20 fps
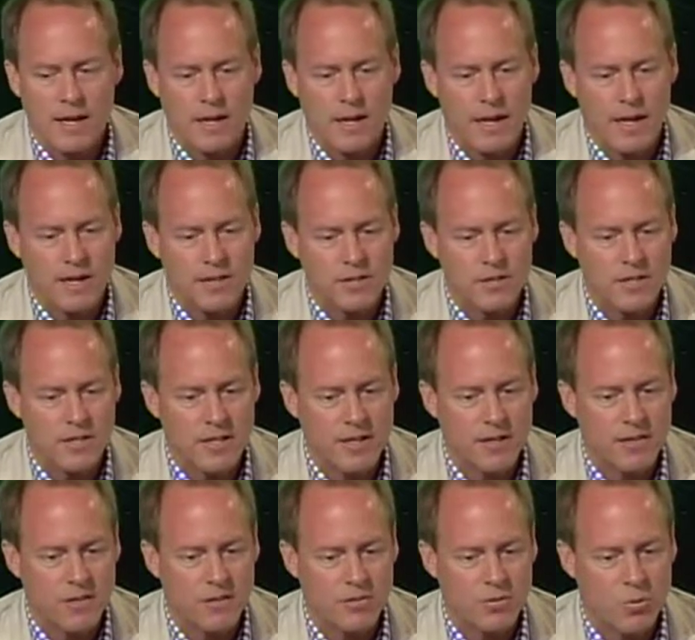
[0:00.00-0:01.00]
I just think
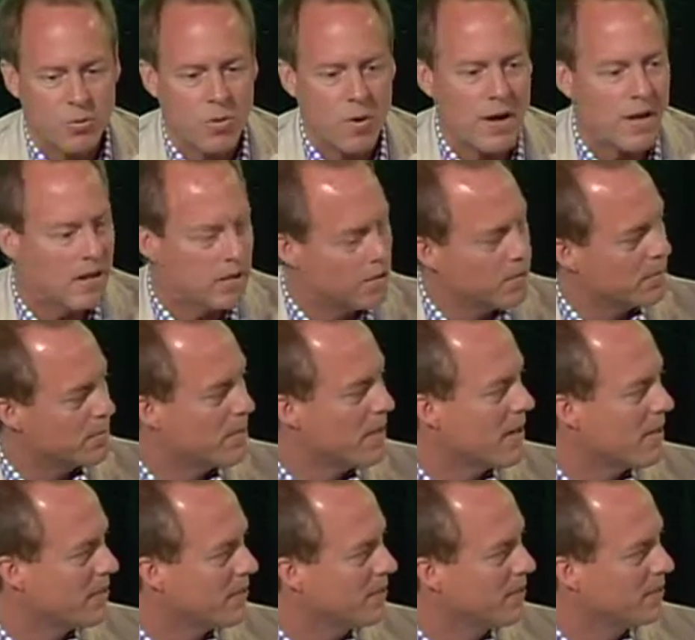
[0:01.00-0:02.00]
there's a way to do it
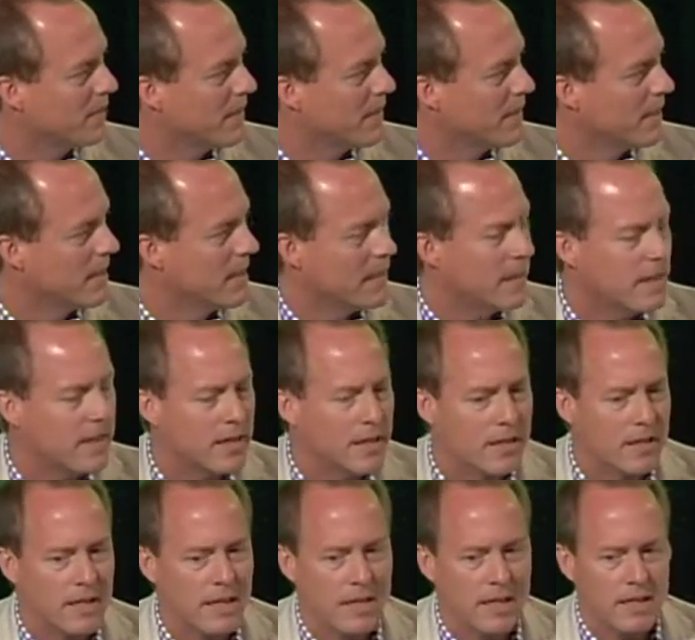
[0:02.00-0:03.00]
better. Yeah.
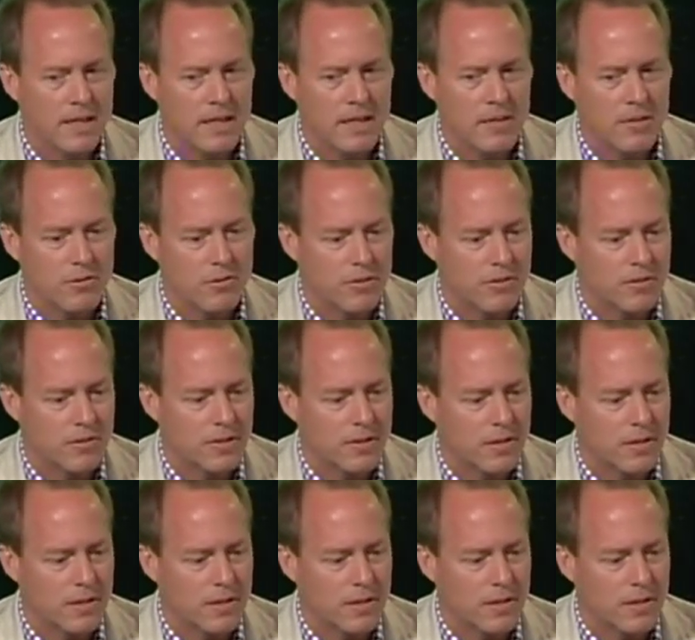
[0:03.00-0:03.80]
And either,